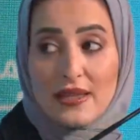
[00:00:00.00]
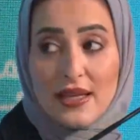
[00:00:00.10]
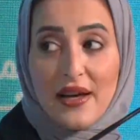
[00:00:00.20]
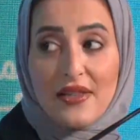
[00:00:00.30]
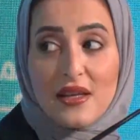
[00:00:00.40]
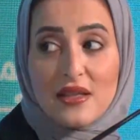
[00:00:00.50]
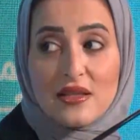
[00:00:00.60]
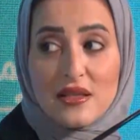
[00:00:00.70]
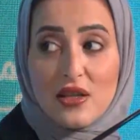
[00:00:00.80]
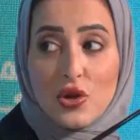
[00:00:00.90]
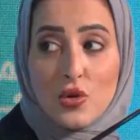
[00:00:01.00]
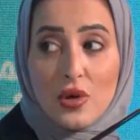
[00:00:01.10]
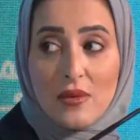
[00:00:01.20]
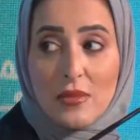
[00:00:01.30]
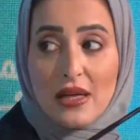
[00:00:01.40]
and I think it's
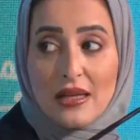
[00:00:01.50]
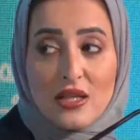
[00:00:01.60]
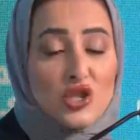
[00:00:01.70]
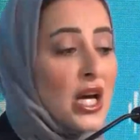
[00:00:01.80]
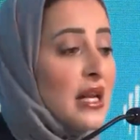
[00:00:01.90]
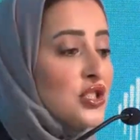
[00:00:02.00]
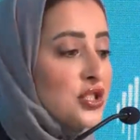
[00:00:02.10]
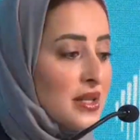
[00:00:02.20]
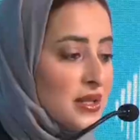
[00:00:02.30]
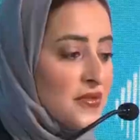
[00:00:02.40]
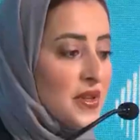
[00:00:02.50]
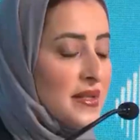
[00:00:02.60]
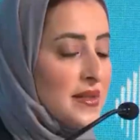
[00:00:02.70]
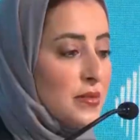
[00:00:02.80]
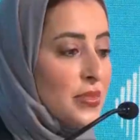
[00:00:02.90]
a challenge that is
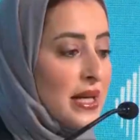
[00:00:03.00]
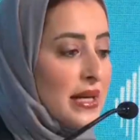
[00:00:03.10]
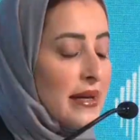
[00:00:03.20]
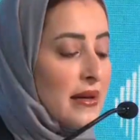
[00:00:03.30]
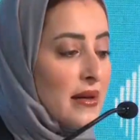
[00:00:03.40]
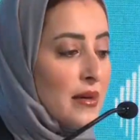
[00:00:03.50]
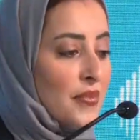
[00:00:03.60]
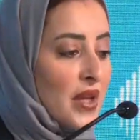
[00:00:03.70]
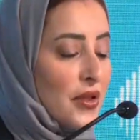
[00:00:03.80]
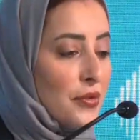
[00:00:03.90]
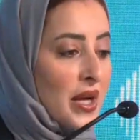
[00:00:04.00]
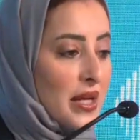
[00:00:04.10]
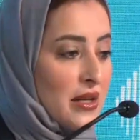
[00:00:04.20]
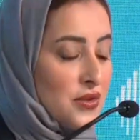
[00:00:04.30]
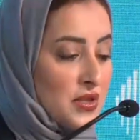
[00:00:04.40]
faced by other
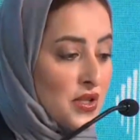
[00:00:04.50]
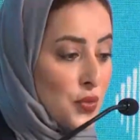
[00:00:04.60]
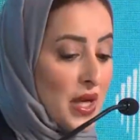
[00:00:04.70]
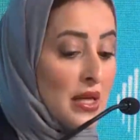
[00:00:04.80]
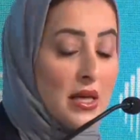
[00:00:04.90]
regulators as well.